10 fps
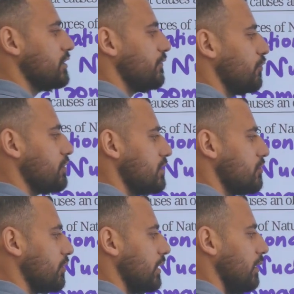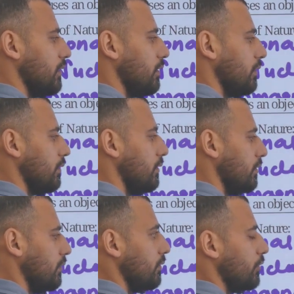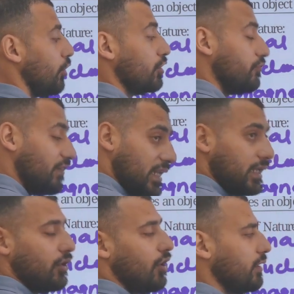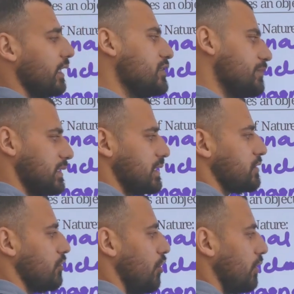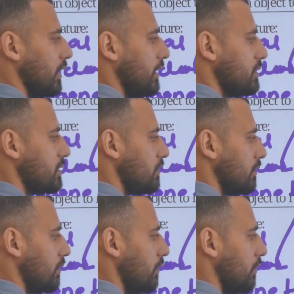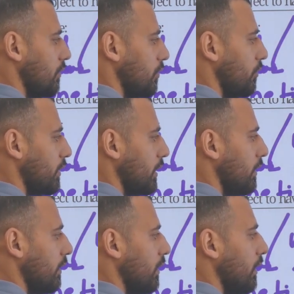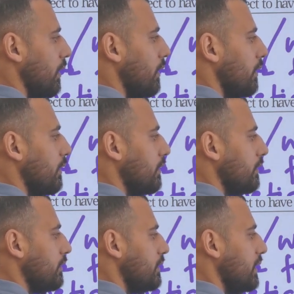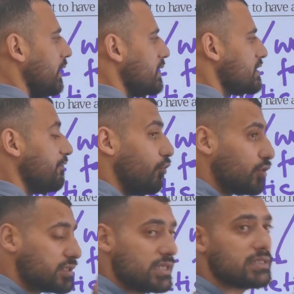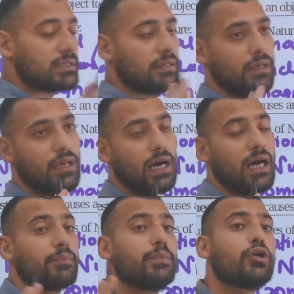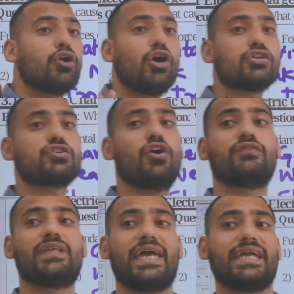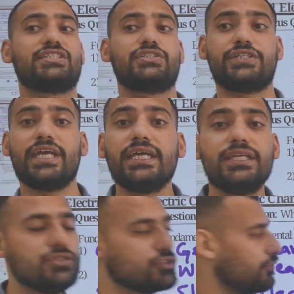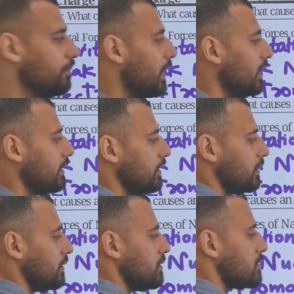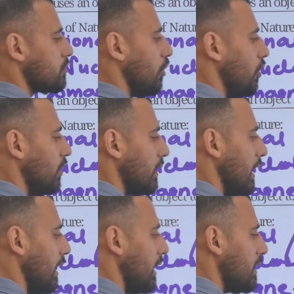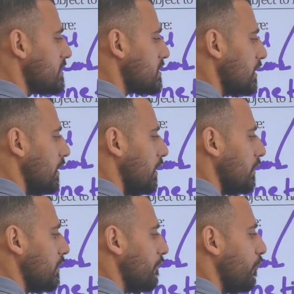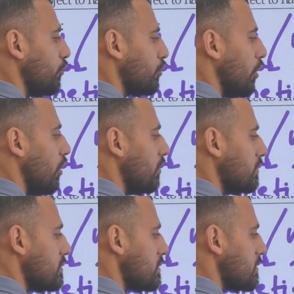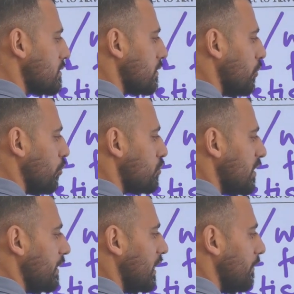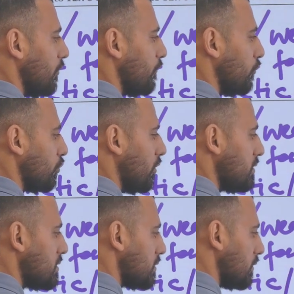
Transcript: forces. Okay. Not very long range, but just long range. Okay. These forces are because of the exchange of particles called as the photons. You know something about photons?